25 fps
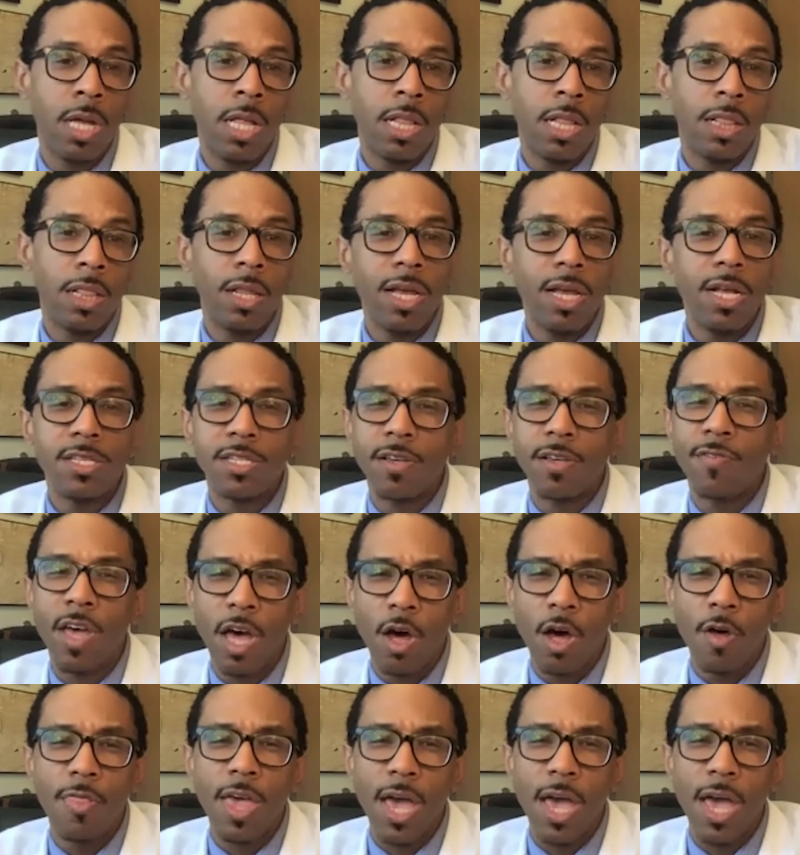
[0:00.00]
lens of
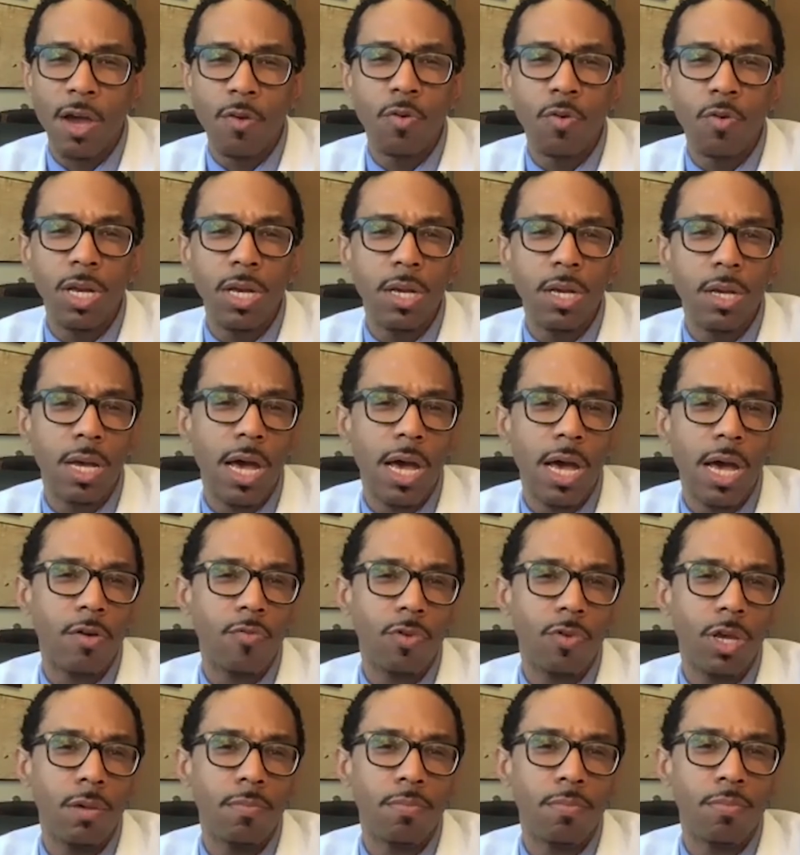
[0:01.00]
health equity. How can
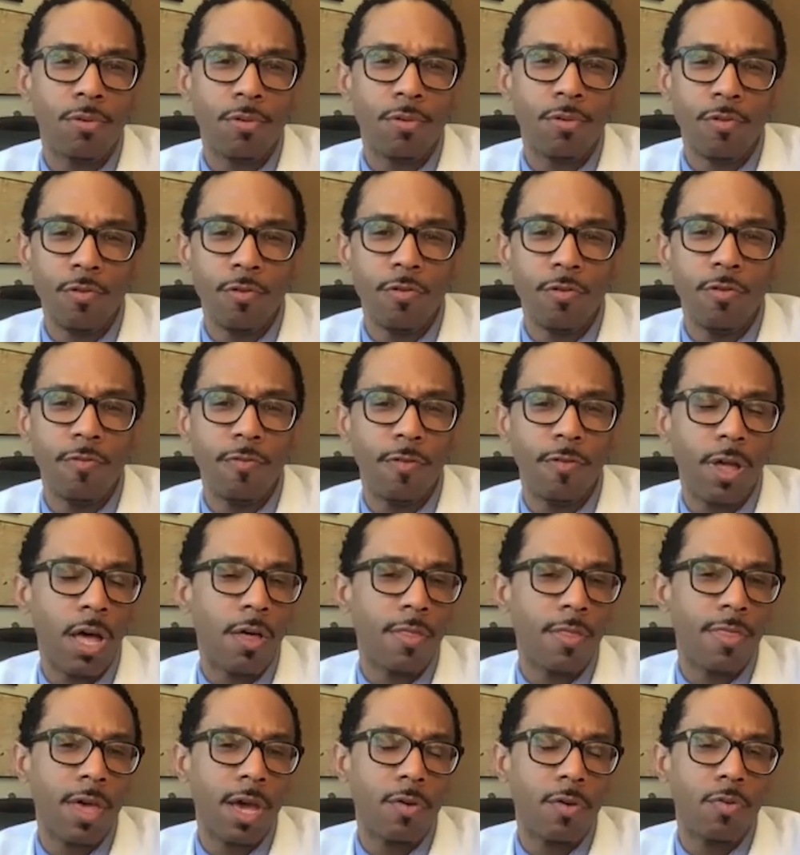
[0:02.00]
we improve
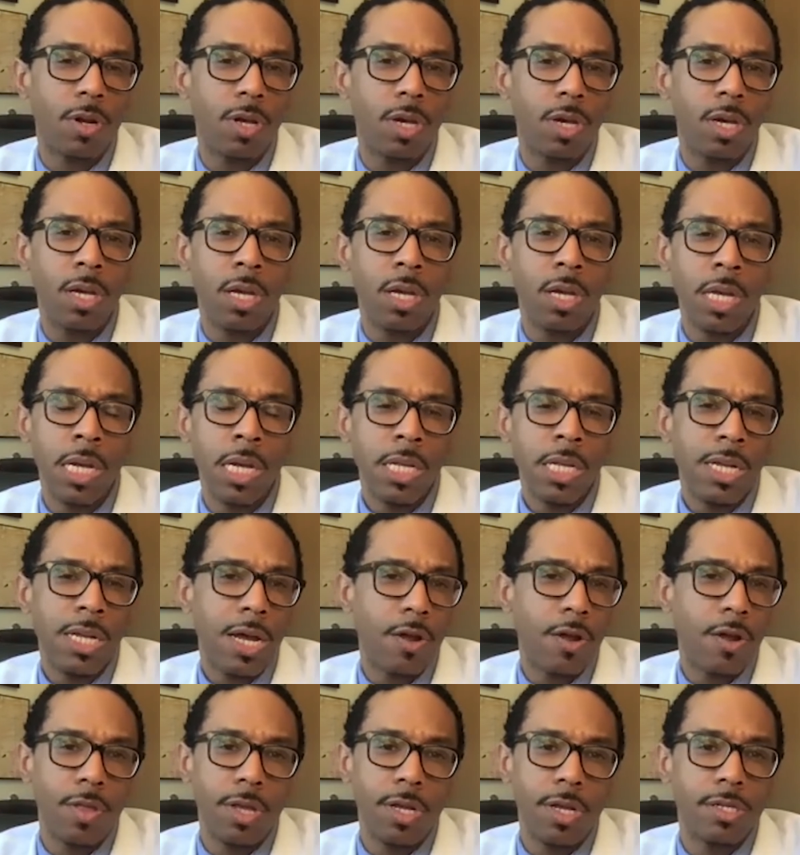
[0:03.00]
health equity, not
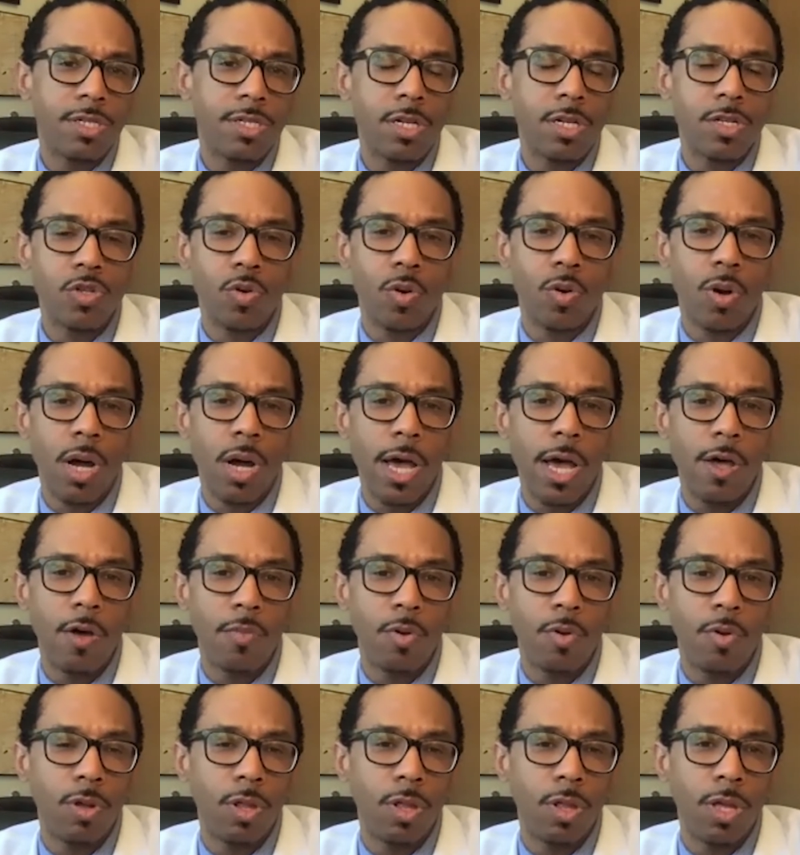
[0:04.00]
only in Central Ohio,
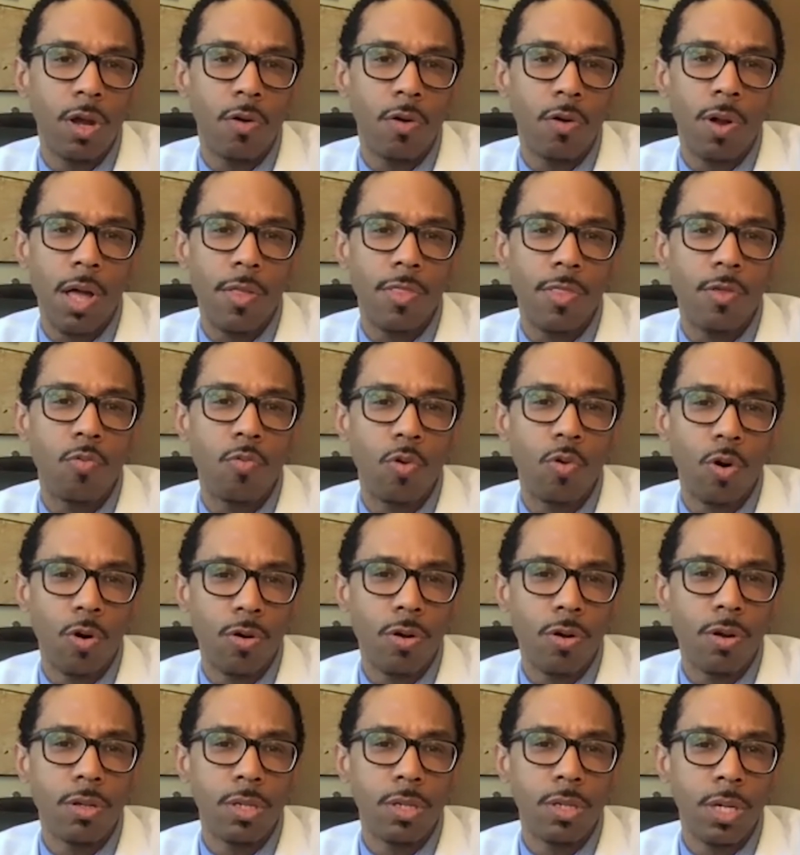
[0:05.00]
but really around the
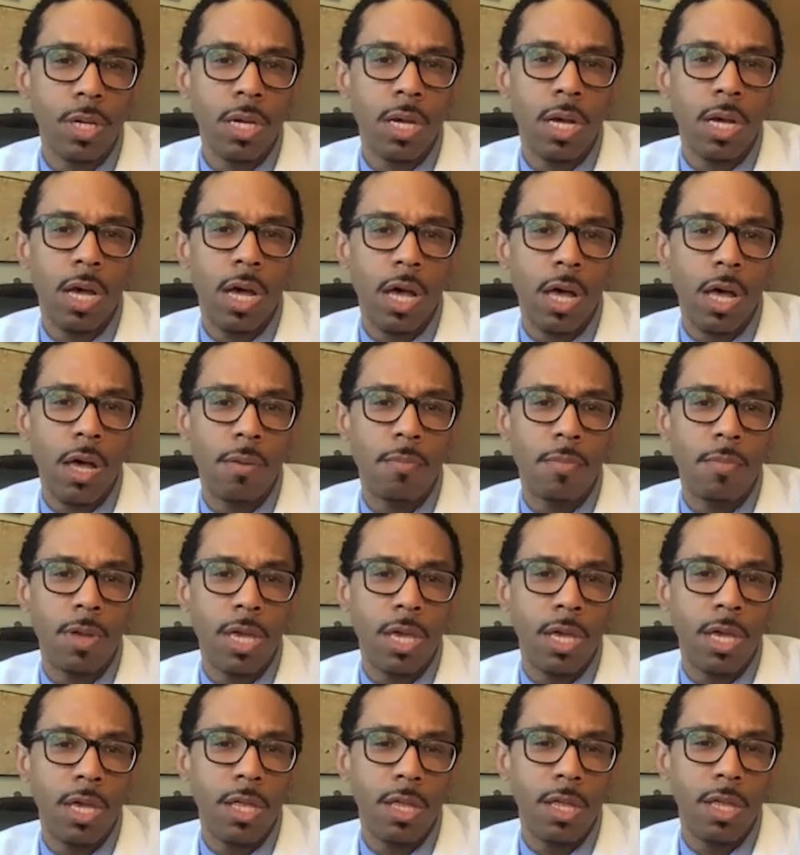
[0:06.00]
world
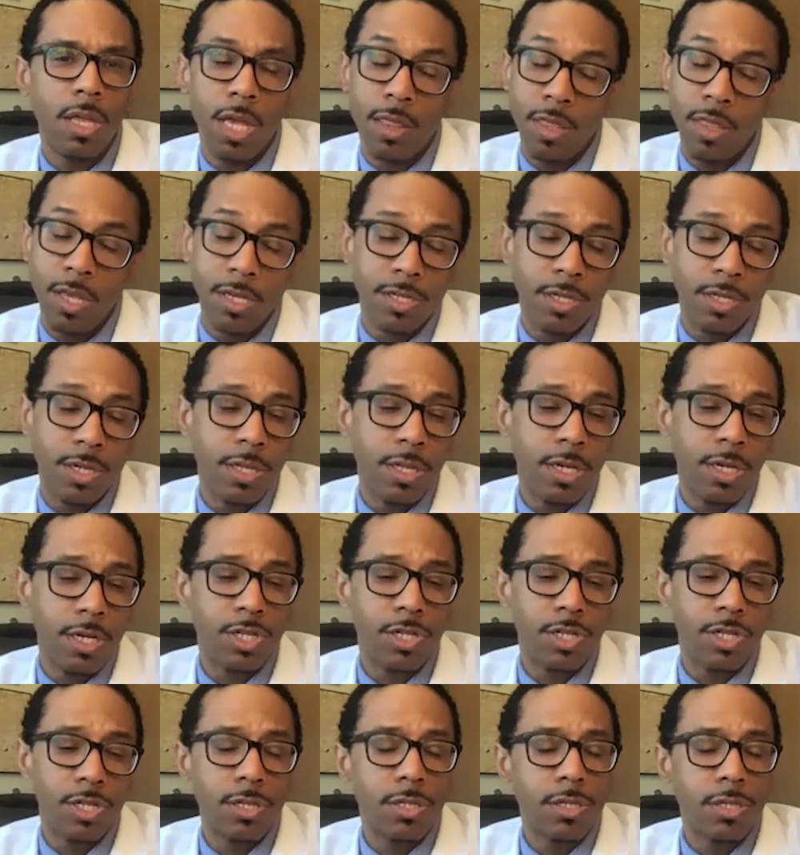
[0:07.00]
in these
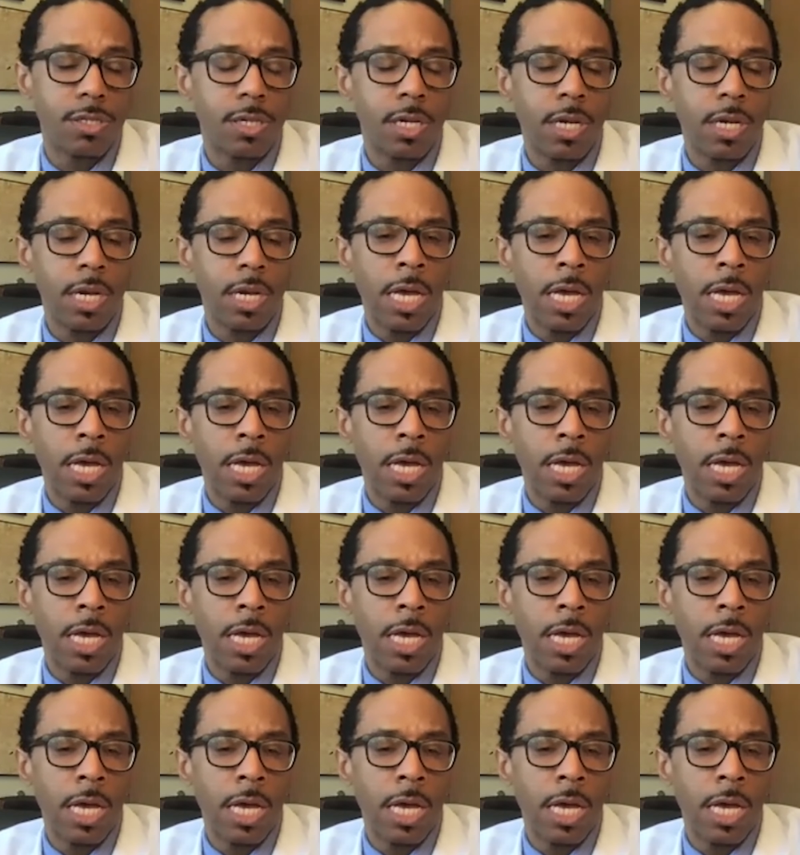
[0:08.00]
conditions?